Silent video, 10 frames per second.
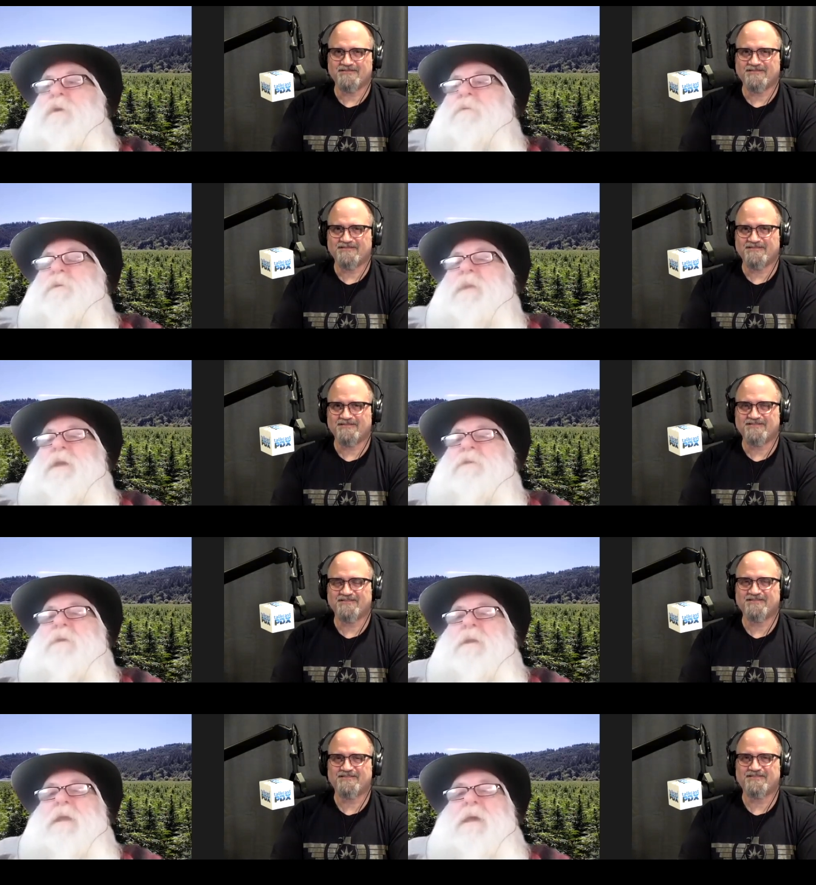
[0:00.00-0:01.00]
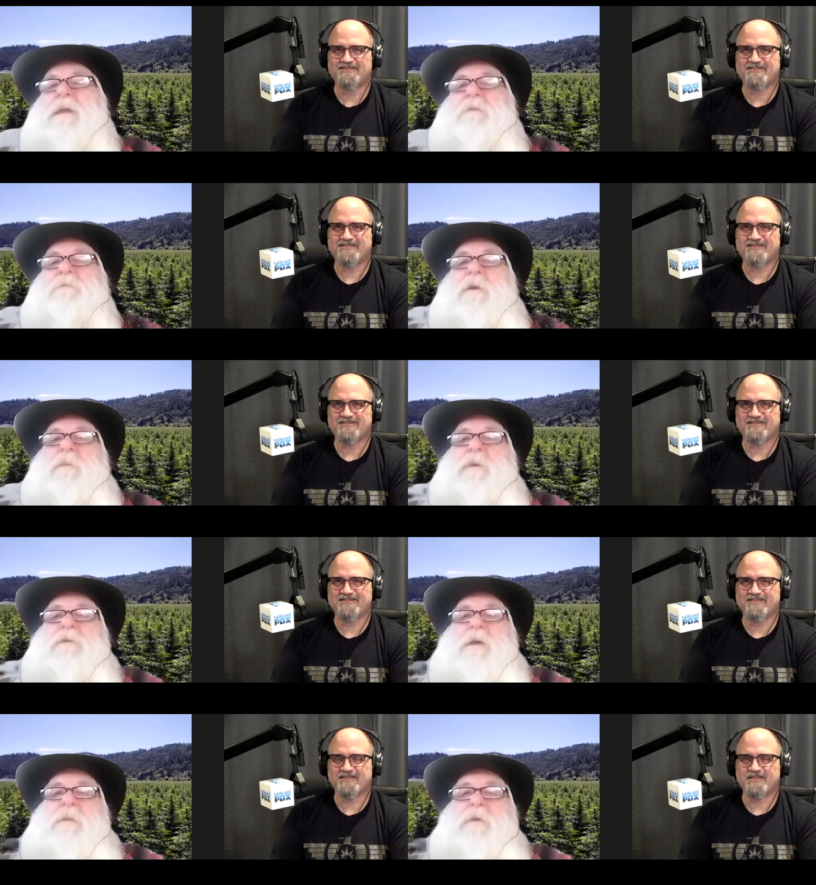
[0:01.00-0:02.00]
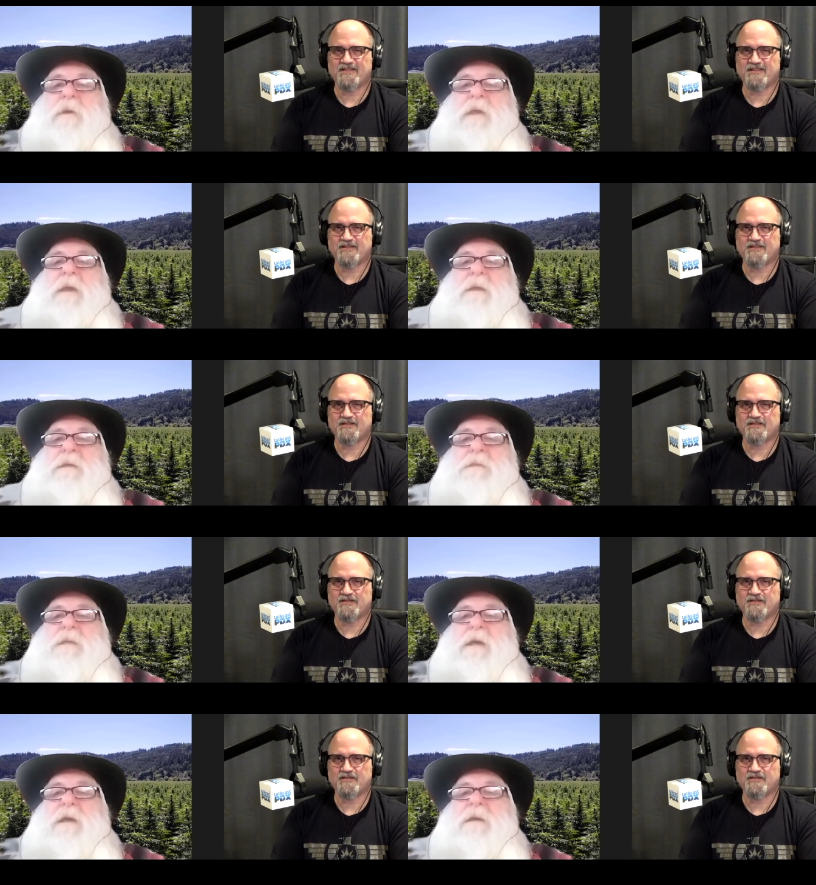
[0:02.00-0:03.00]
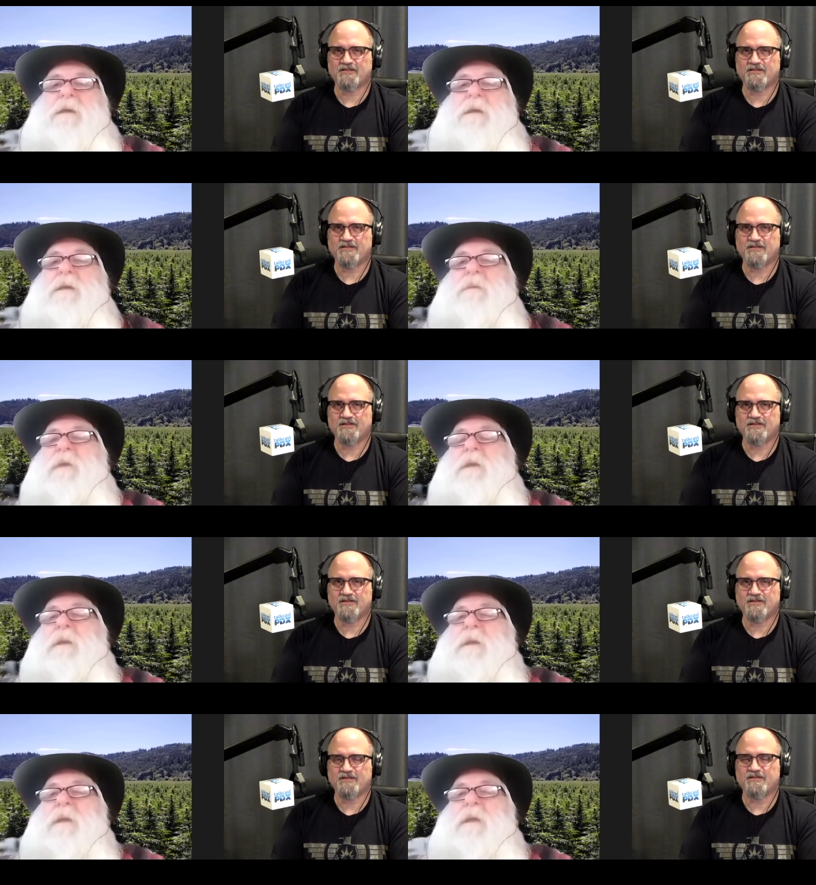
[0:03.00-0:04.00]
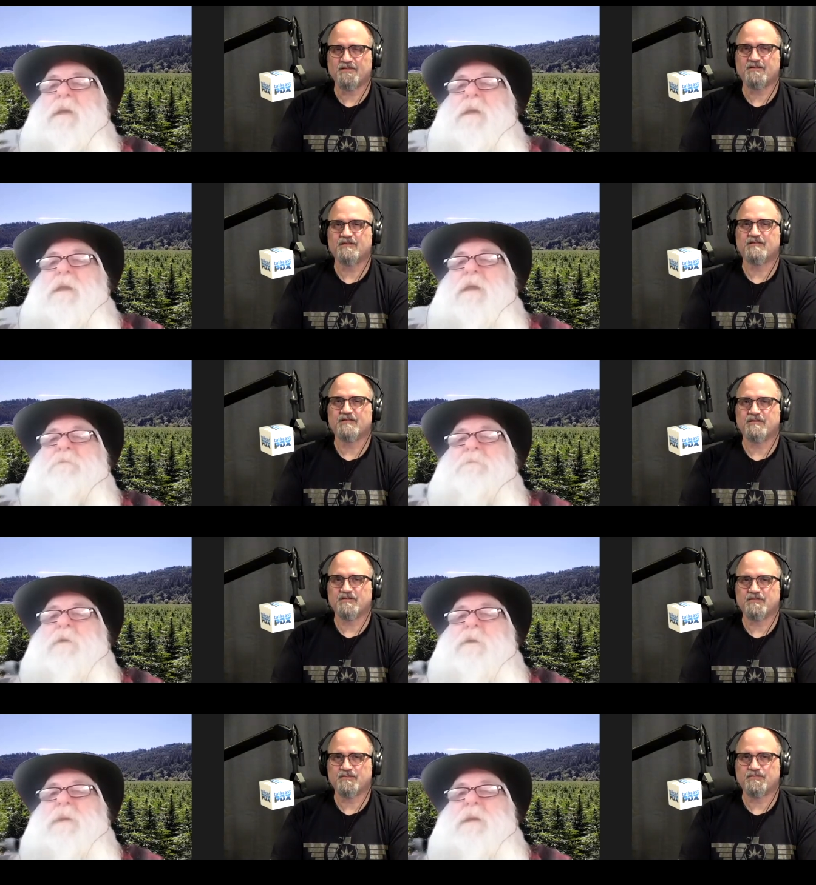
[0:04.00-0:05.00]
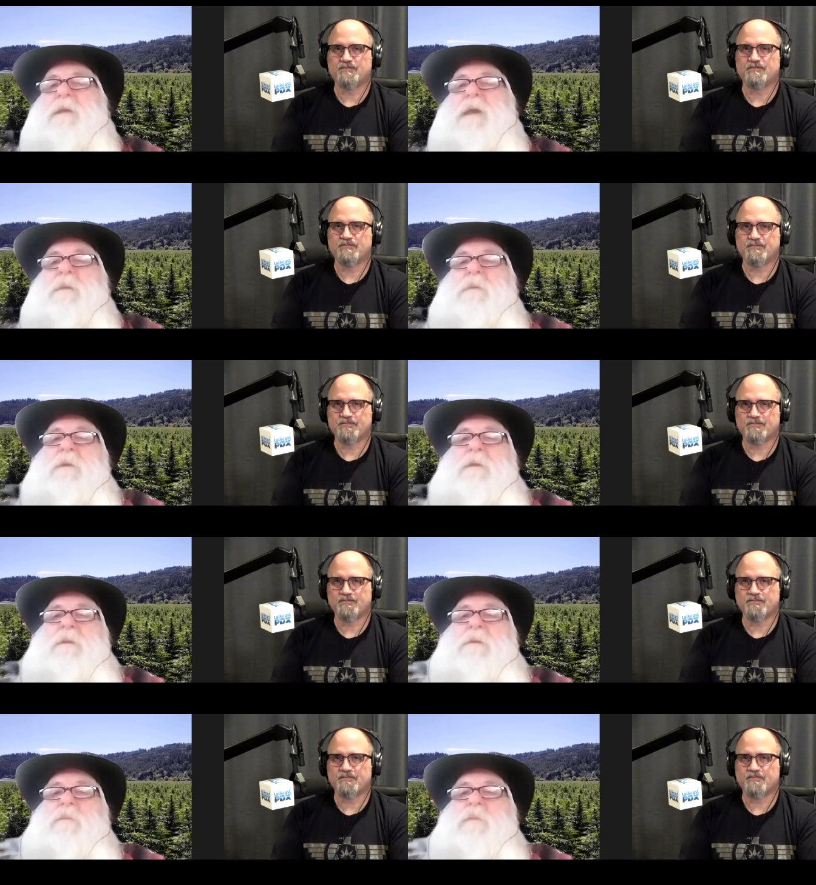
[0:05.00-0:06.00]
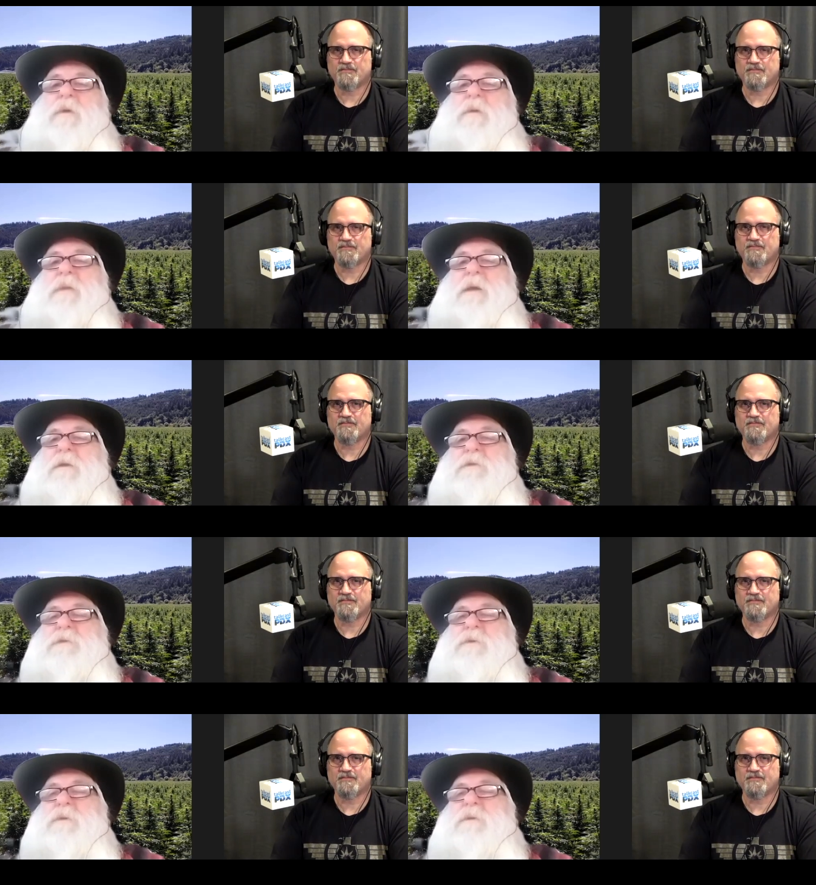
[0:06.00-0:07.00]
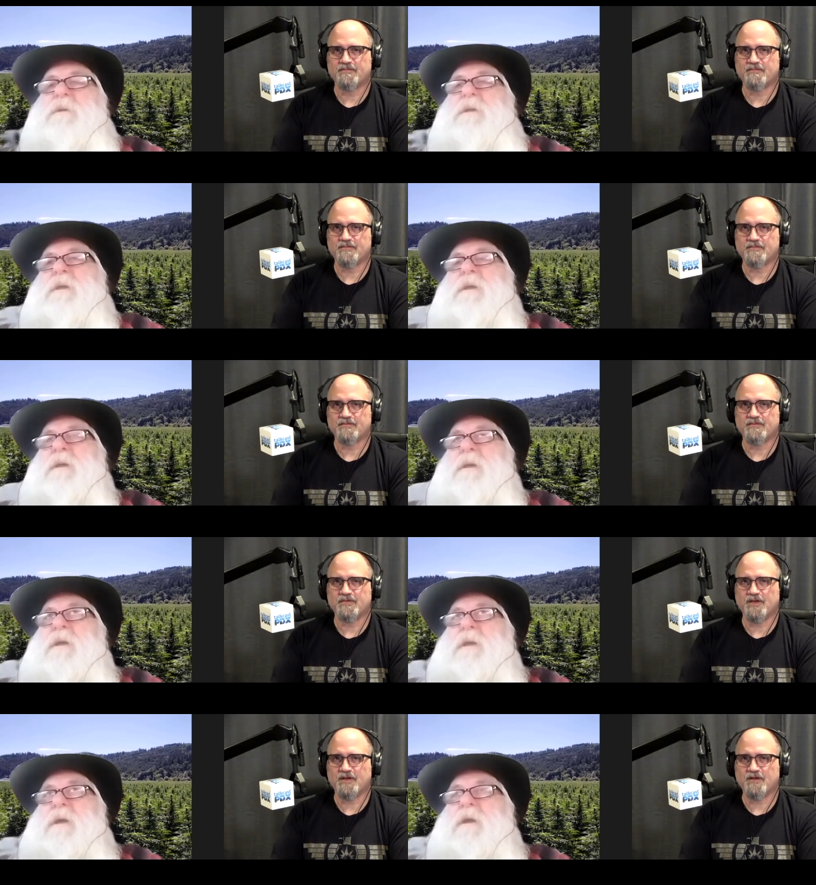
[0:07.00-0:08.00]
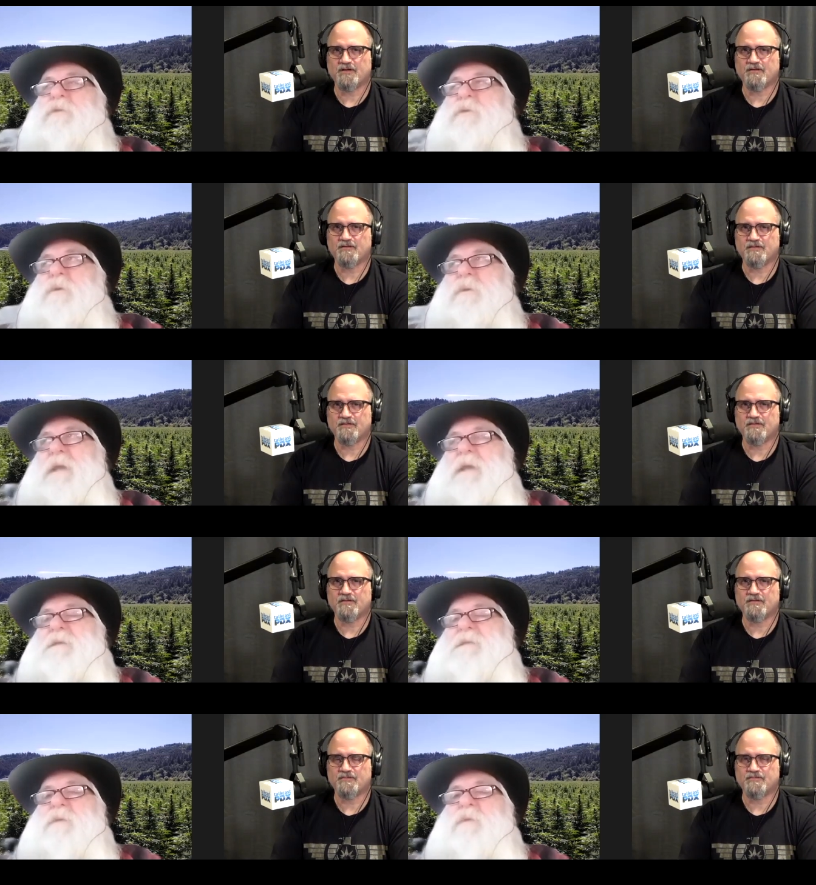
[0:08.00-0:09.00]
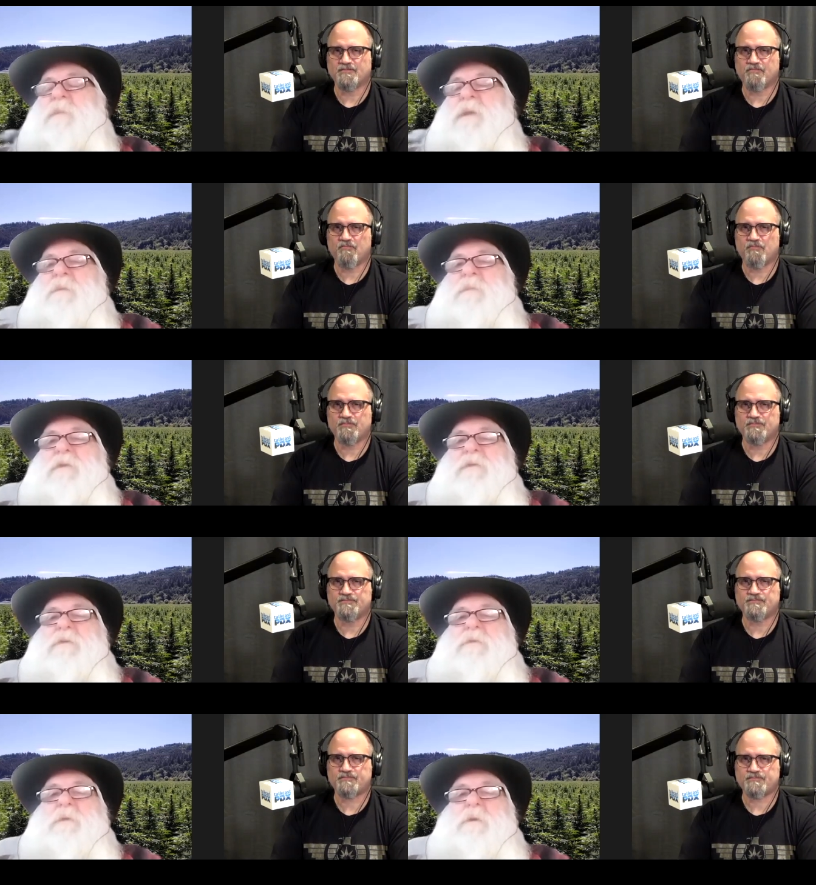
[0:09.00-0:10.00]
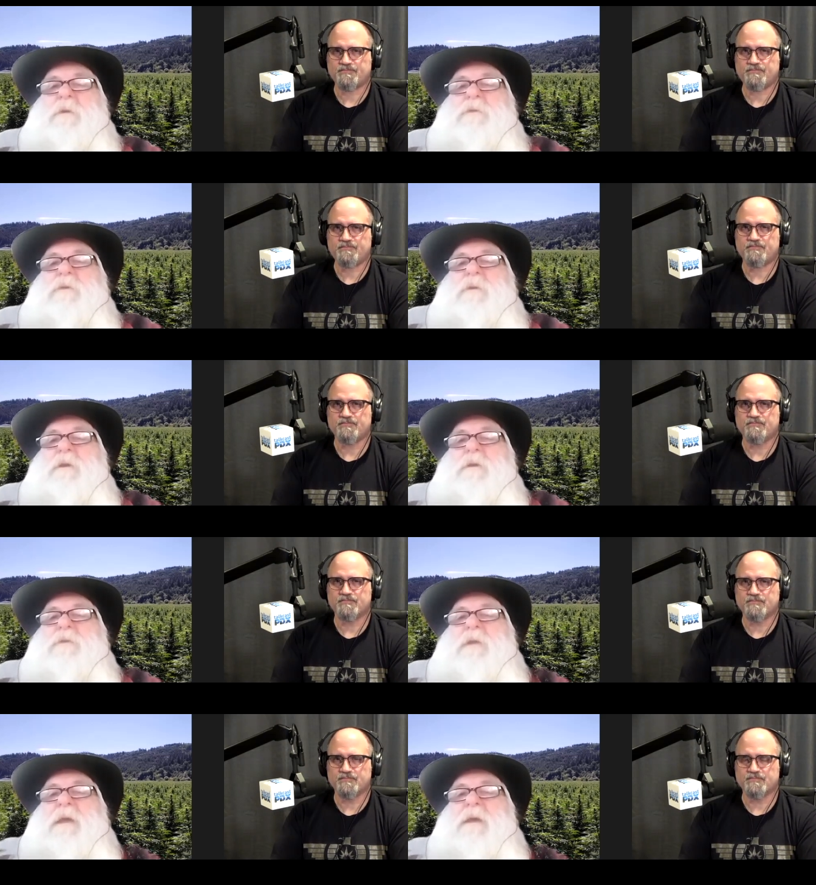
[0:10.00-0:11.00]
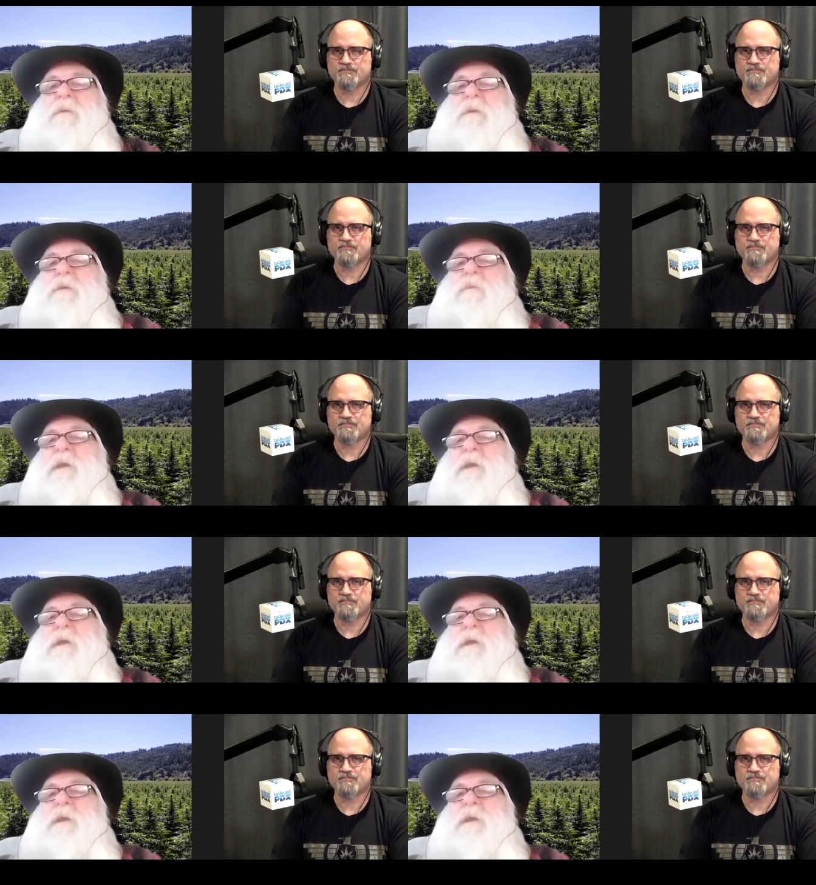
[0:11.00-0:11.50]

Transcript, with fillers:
Speaker 1: information at farmertomorganics.com and Hemp Farming Academy. You can learn more about our school yeah. Our school, like I said, we've been in business for two years now, and we